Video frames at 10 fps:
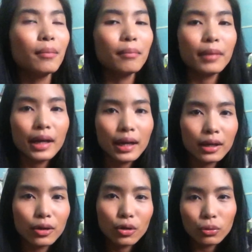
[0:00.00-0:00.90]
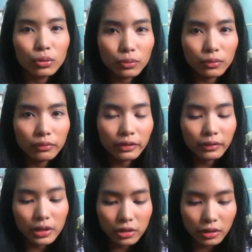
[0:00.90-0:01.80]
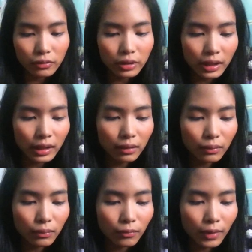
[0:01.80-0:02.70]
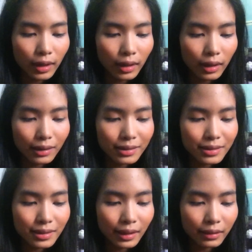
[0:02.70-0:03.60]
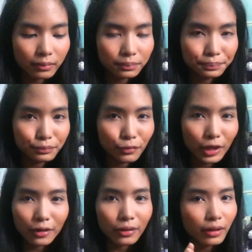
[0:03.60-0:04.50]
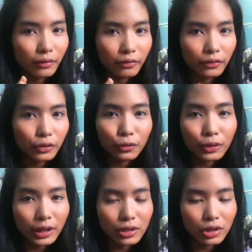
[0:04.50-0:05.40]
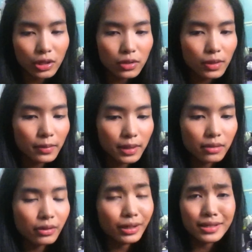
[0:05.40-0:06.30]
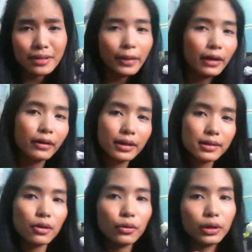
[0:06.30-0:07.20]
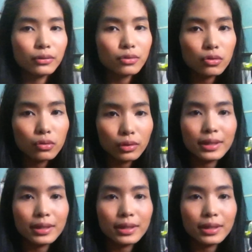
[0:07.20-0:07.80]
my go-to foundation routine, where it's like when I have, you know, occasions where I'm just running some errands or going to school.